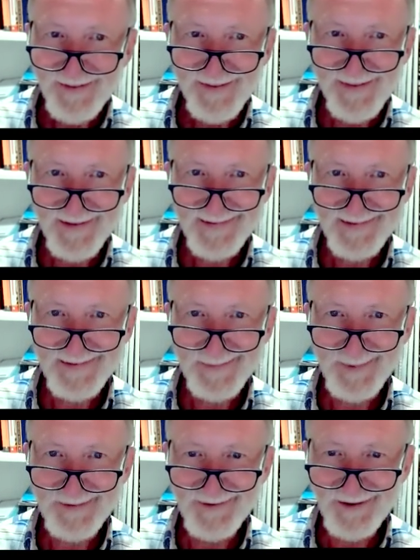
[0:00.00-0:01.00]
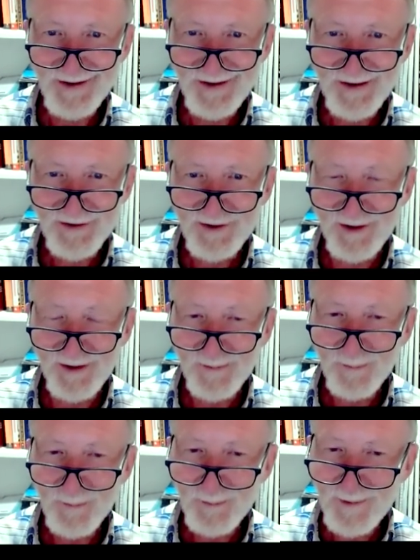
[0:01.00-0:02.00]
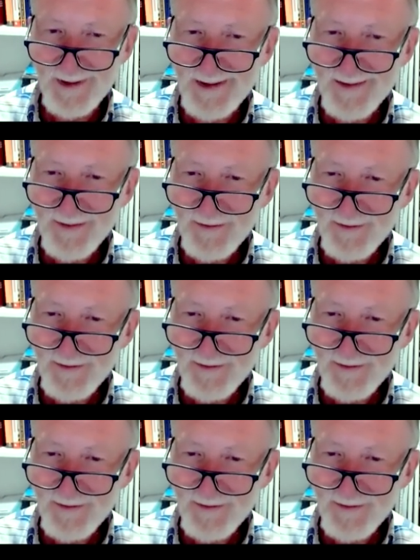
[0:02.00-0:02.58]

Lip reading: this is a bit of a long shot. Rather than